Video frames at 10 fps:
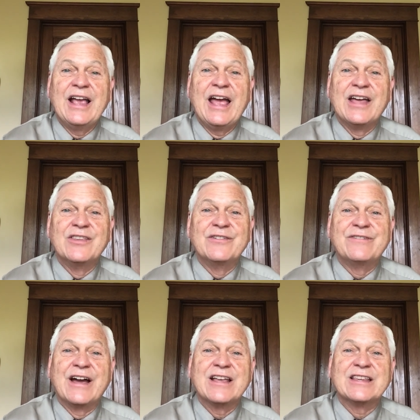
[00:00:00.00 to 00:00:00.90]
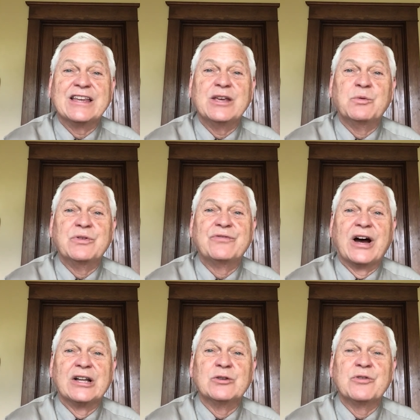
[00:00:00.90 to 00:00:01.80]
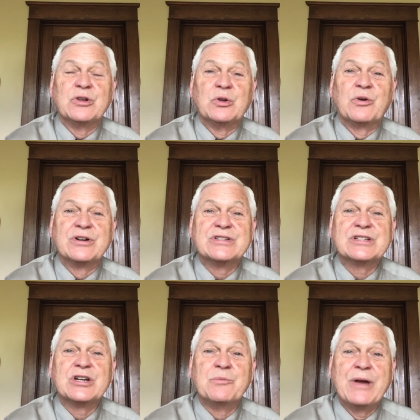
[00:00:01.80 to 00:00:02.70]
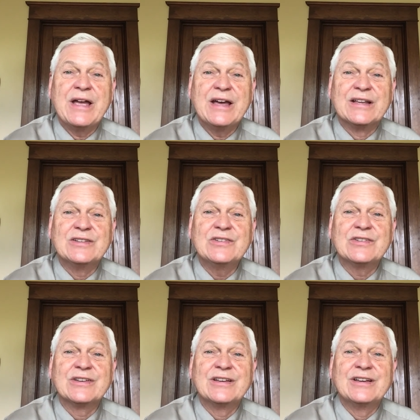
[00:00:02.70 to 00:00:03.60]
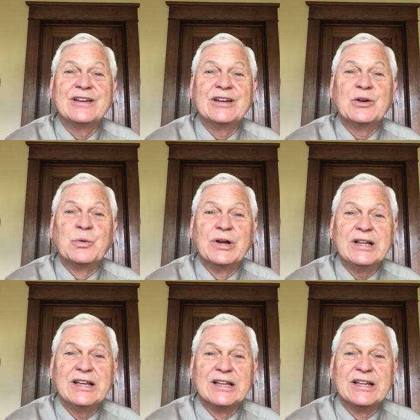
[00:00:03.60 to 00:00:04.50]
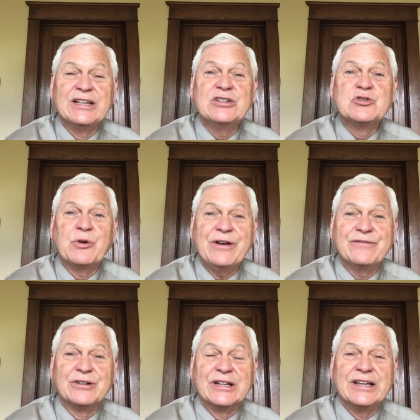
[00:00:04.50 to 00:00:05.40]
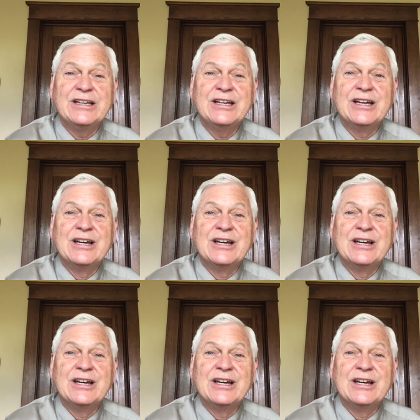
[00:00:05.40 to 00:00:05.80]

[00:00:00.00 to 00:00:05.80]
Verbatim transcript: And the fact that he would follow the Lord's commands willingly, joyfully,